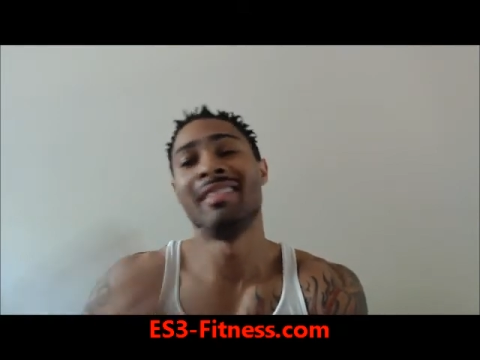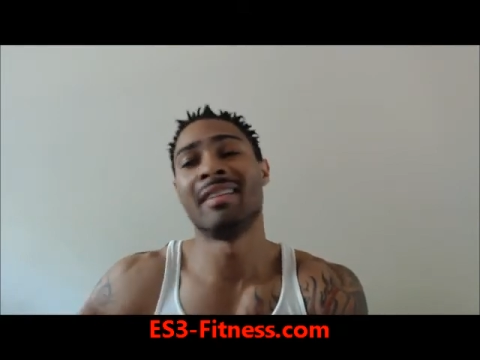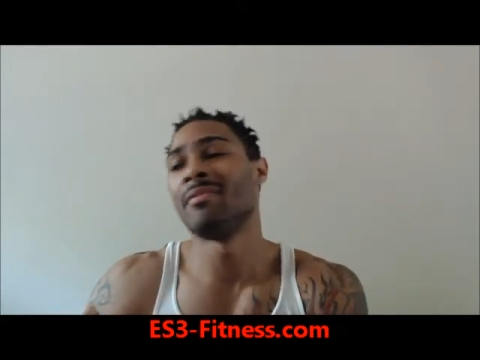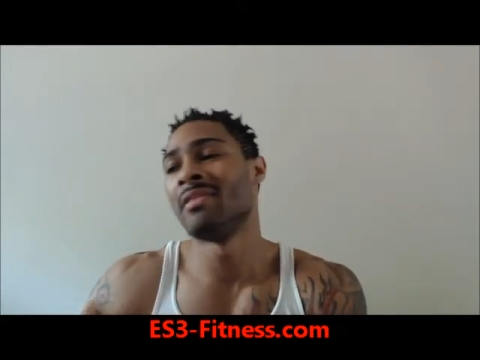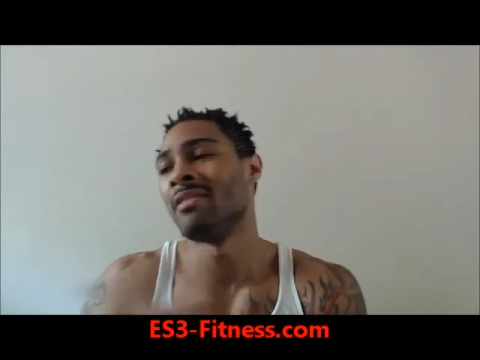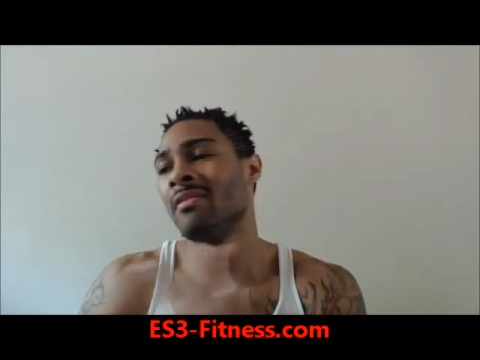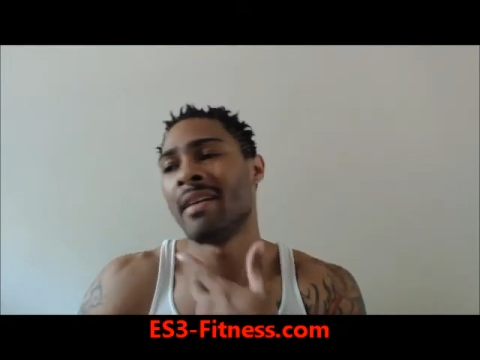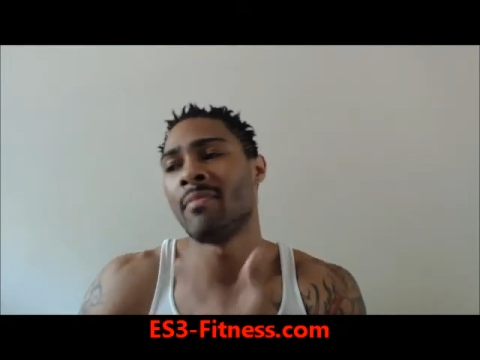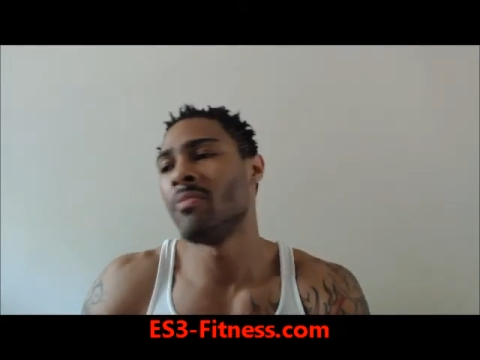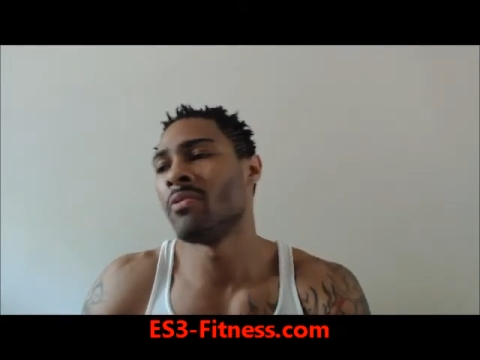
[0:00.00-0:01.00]
Let, you know,
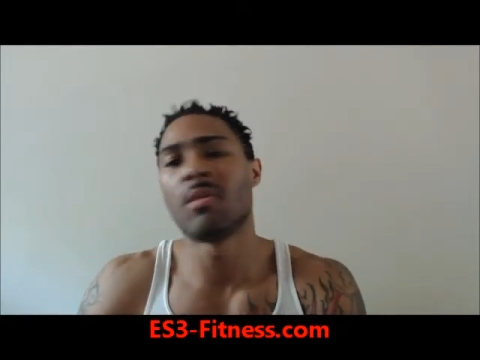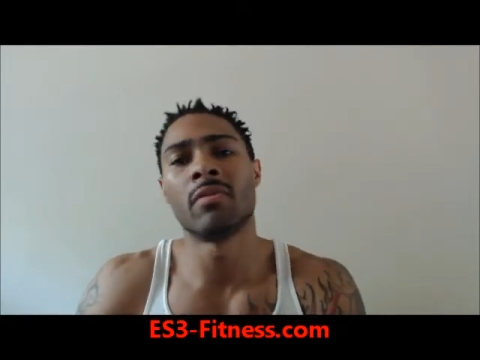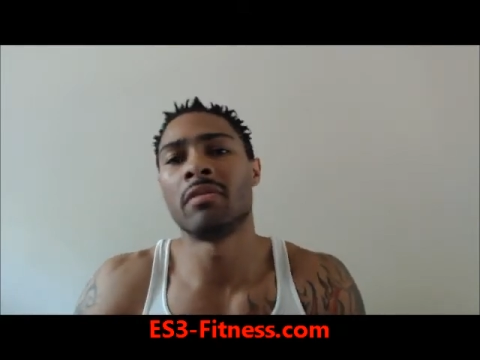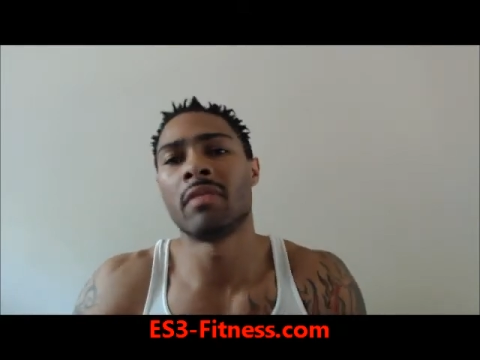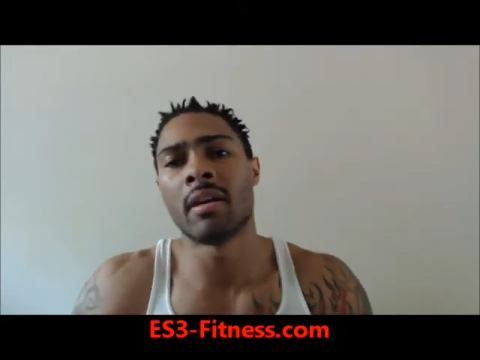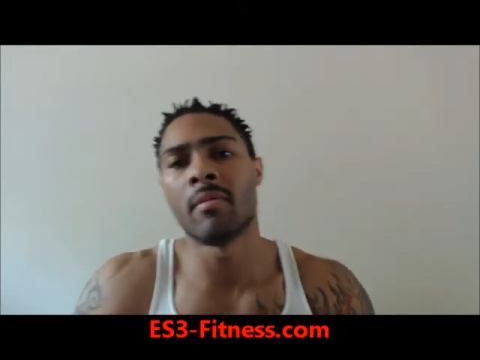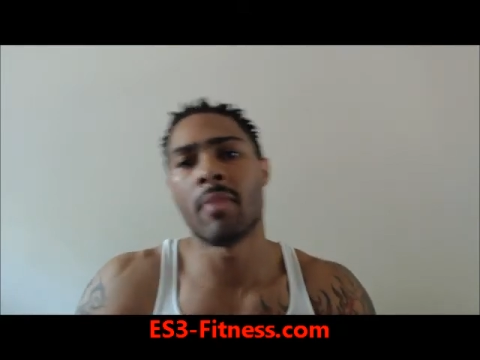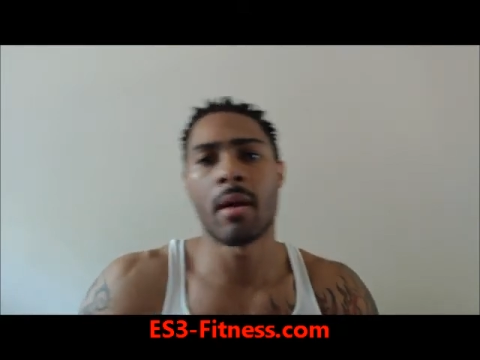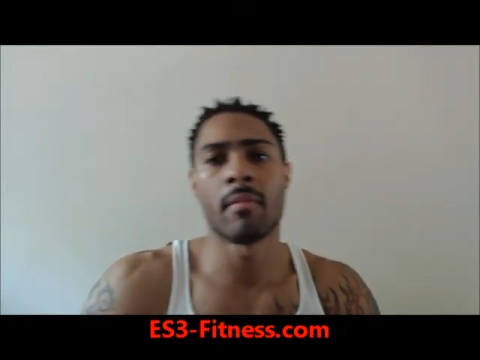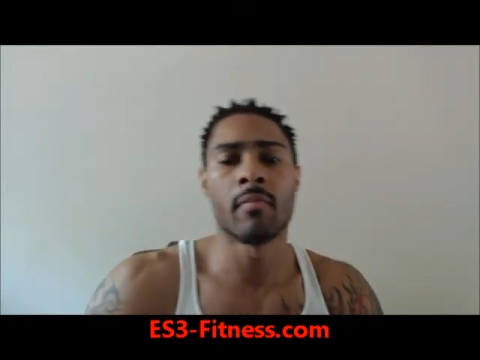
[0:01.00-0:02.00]
let people know what you think
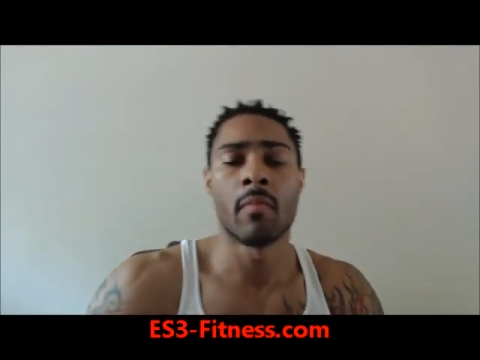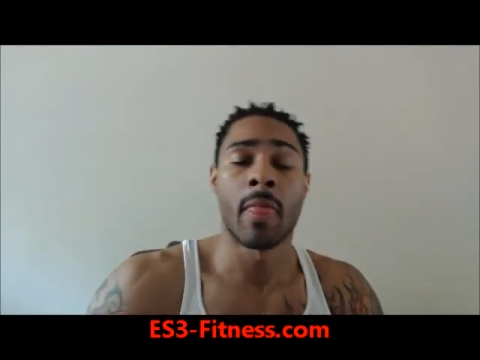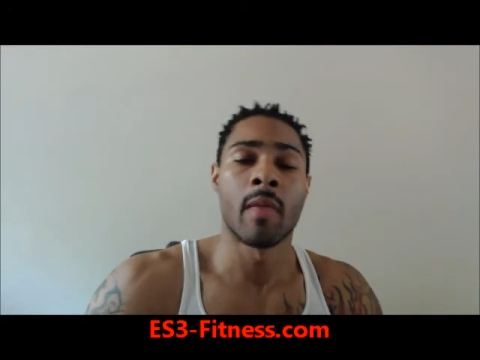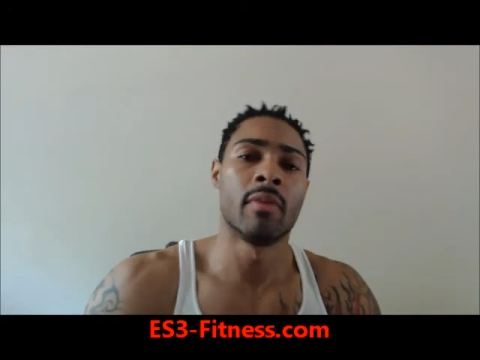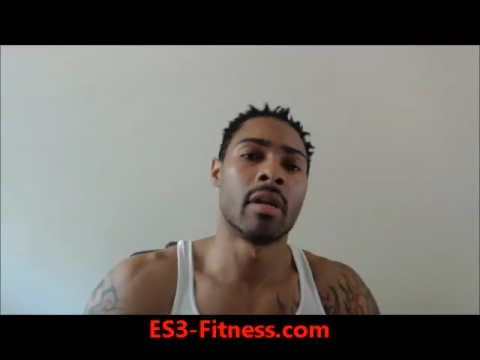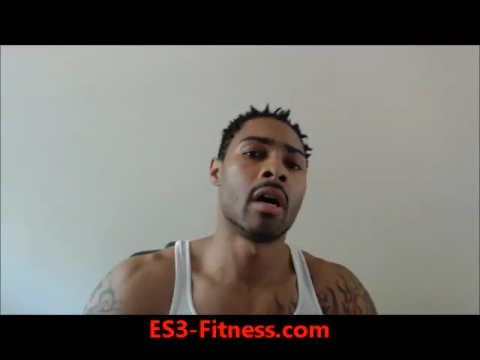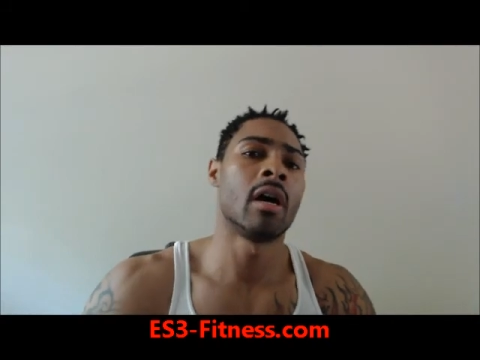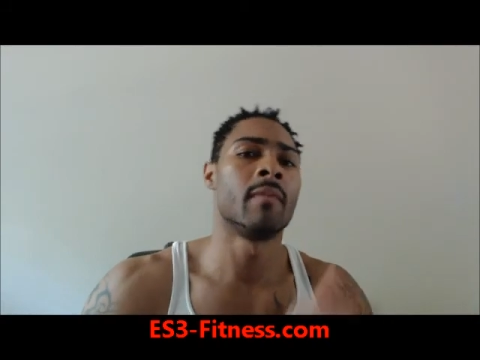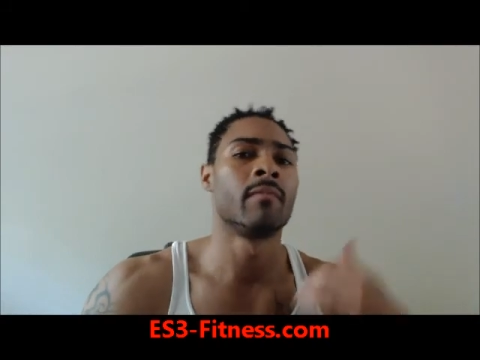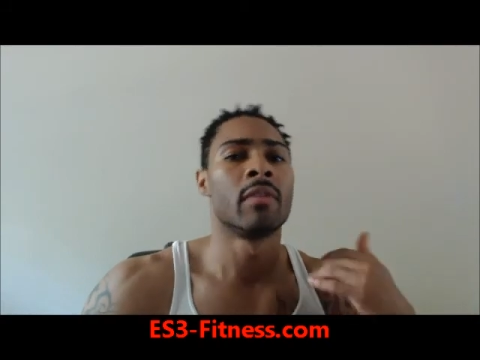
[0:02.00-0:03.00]
about them. But
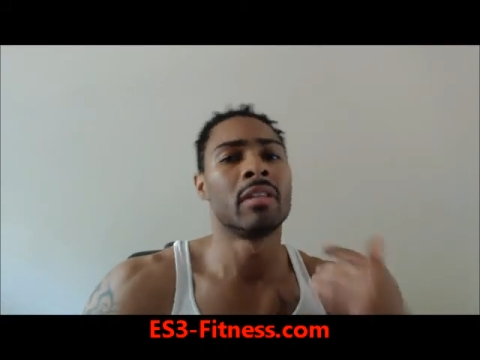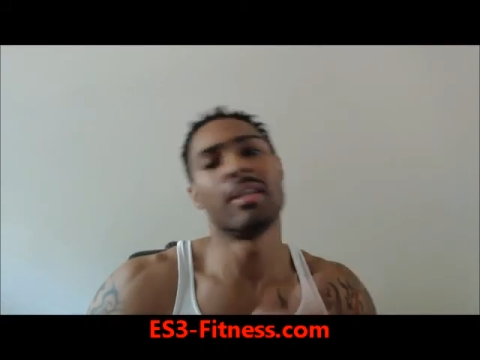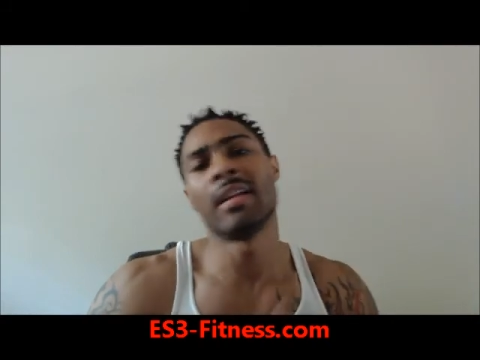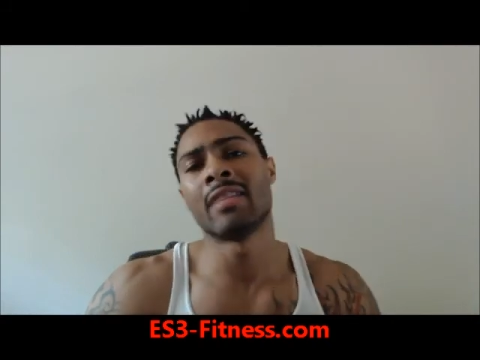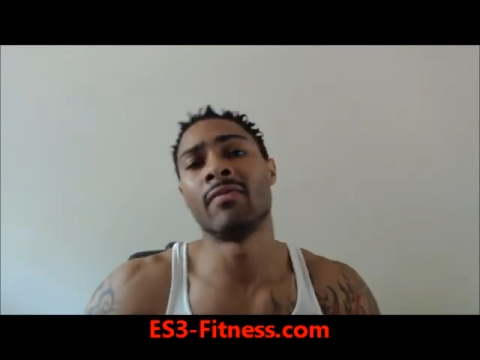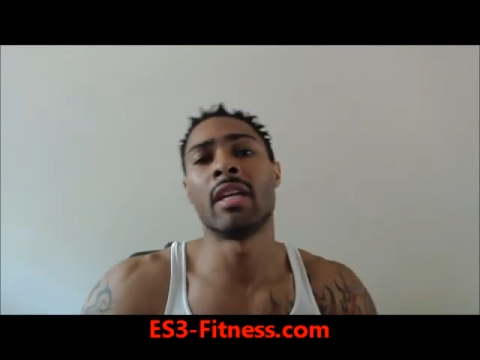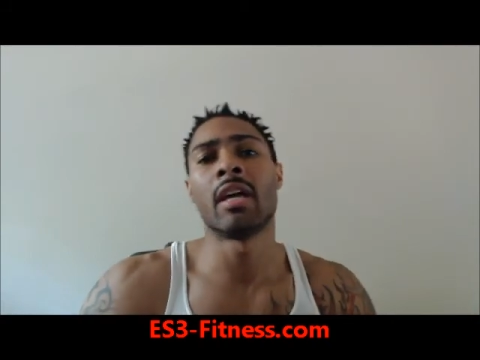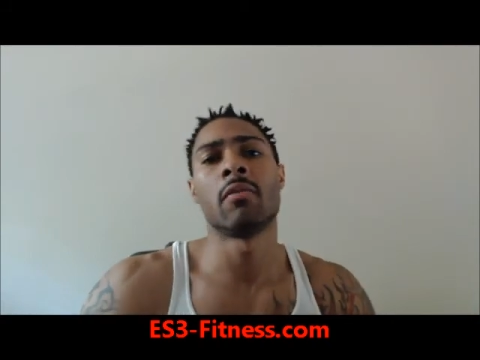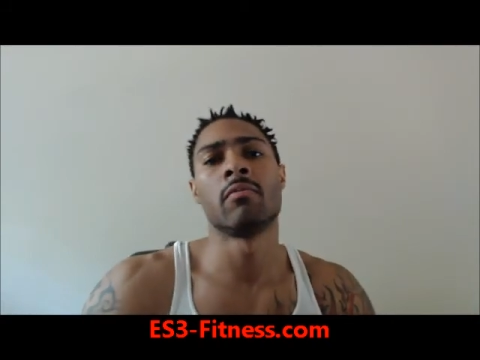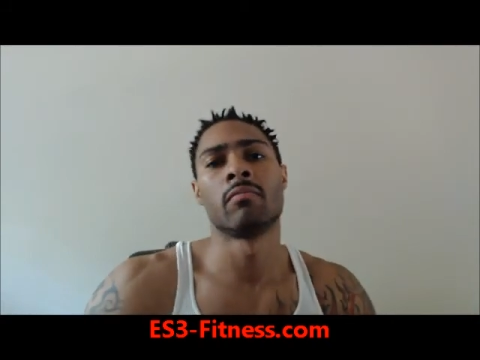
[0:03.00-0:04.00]
uh, till the next
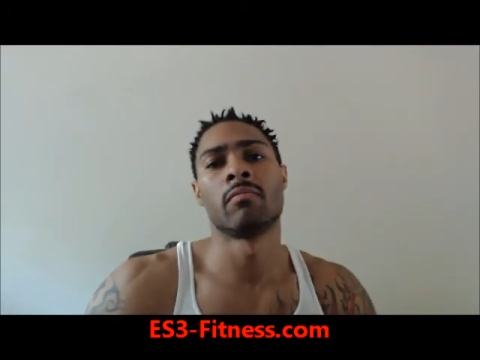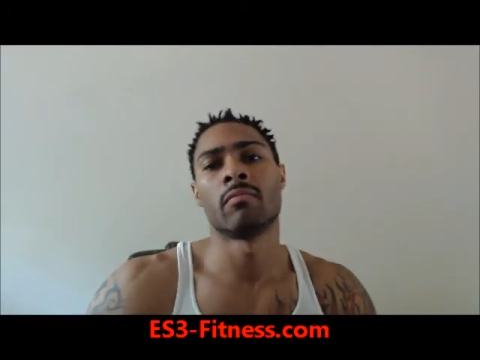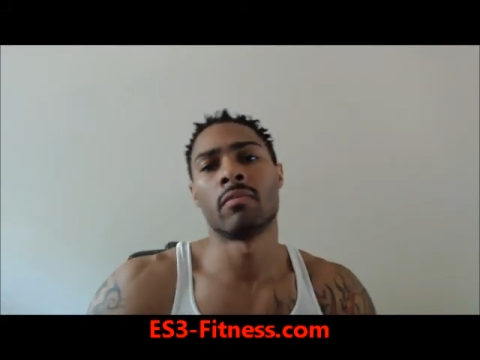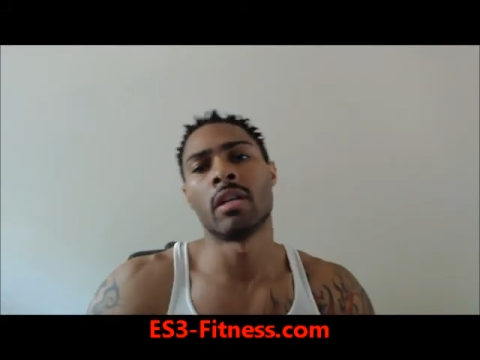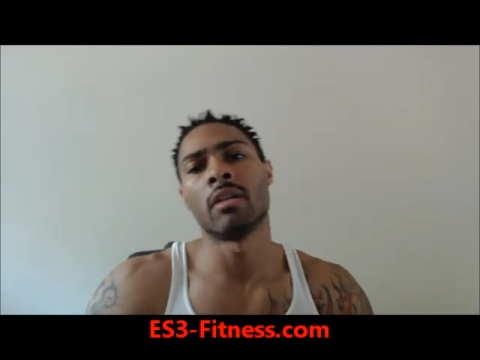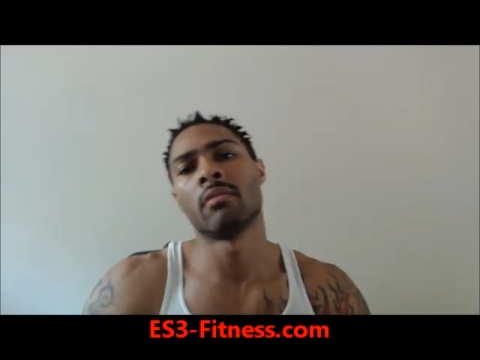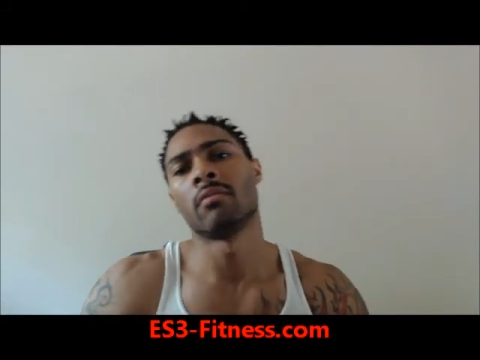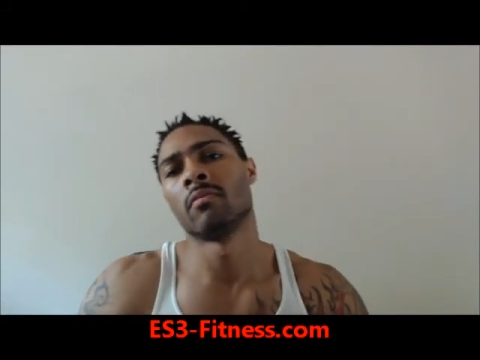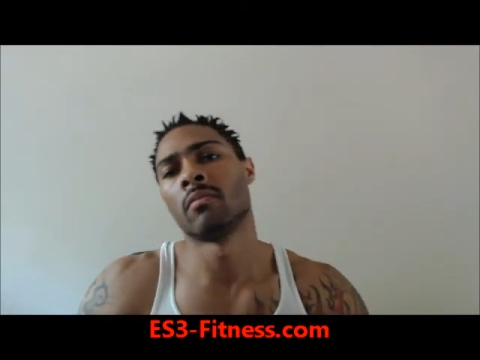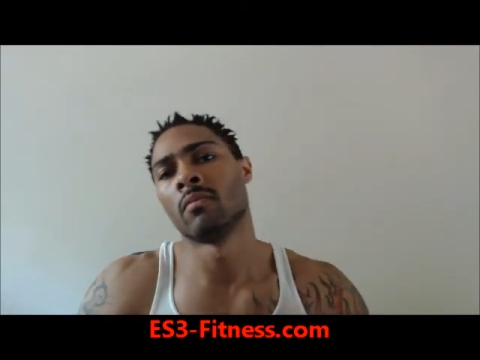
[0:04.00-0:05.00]
video, see you.